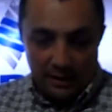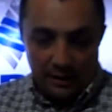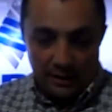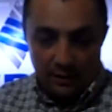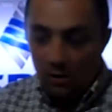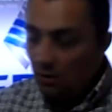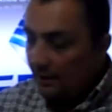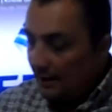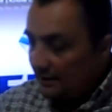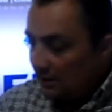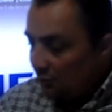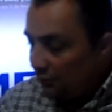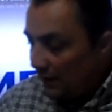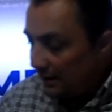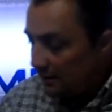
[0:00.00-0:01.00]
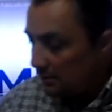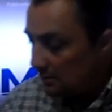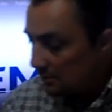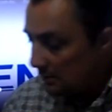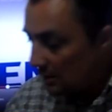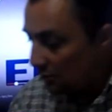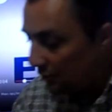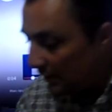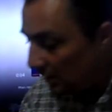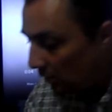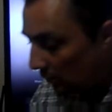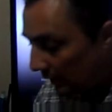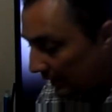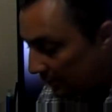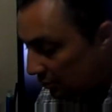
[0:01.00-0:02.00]
Okay, that's fine. This
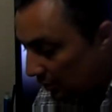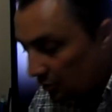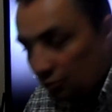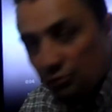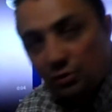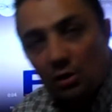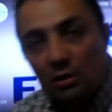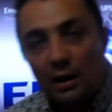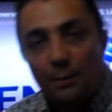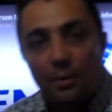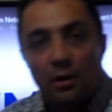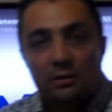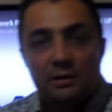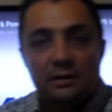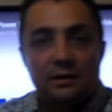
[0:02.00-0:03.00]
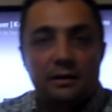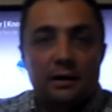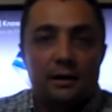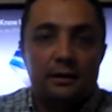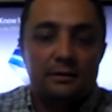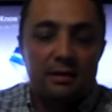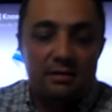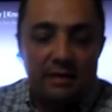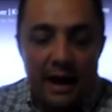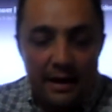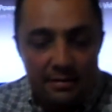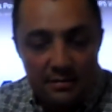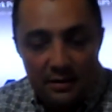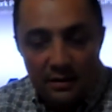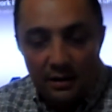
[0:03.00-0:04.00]
video just to talk about these
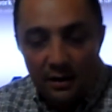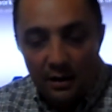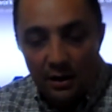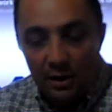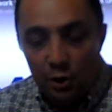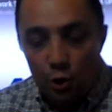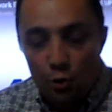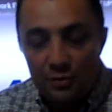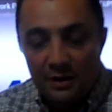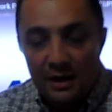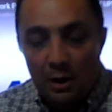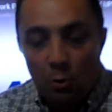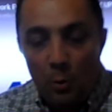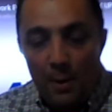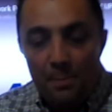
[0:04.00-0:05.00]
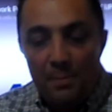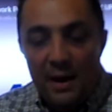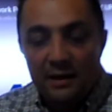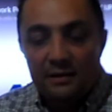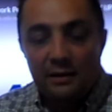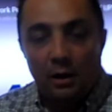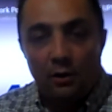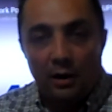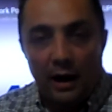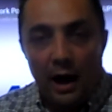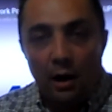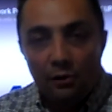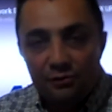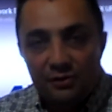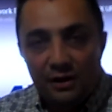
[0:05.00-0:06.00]
gains using equipment, the
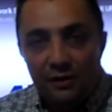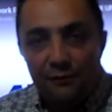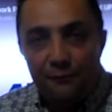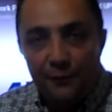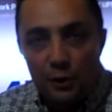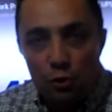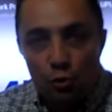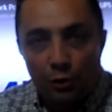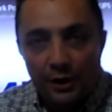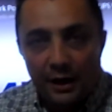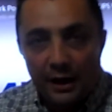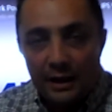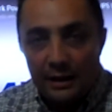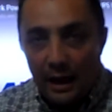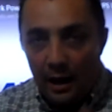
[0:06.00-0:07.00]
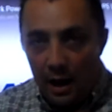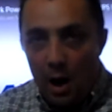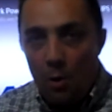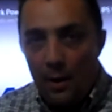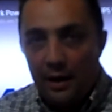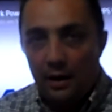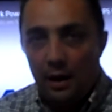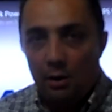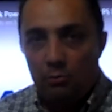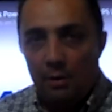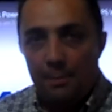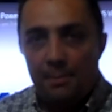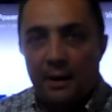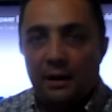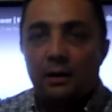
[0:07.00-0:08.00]
LT feature in the highway
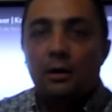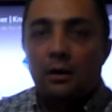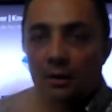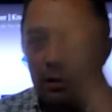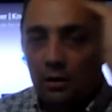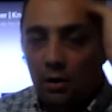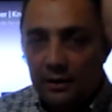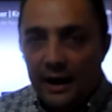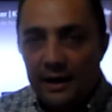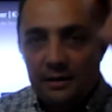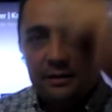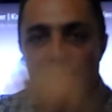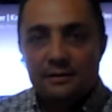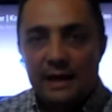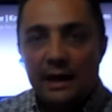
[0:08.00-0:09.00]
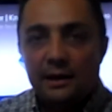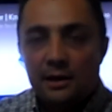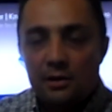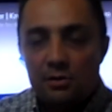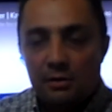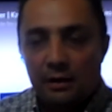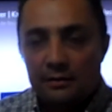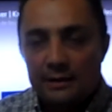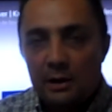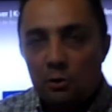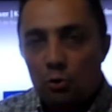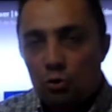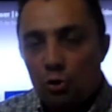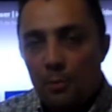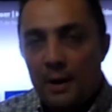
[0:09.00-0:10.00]
equipment. Okay, thank you
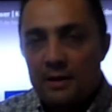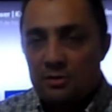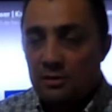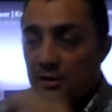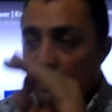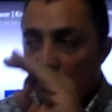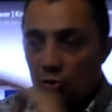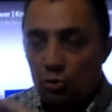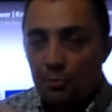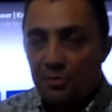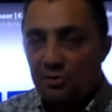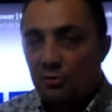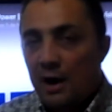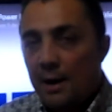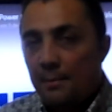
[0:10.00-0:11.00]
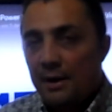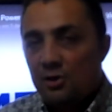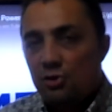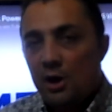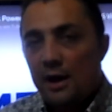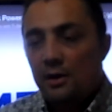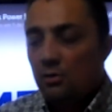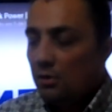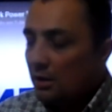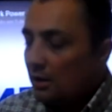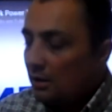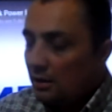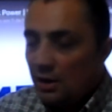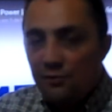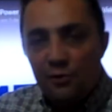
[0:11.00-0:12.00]
so much. Subscribe my channel.
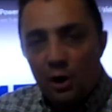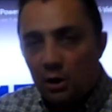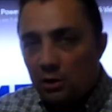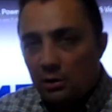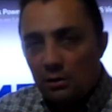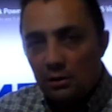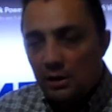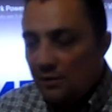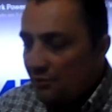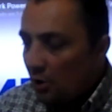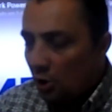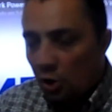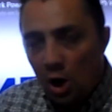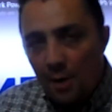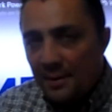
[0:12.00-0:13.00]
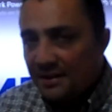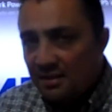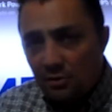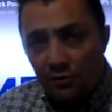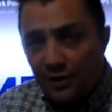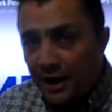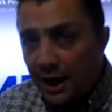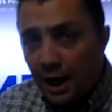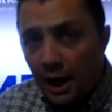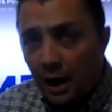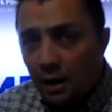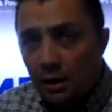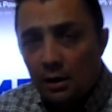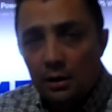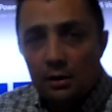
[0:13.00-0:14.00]
Leave your comments over
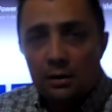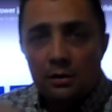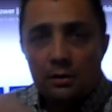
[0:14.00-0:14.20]
here.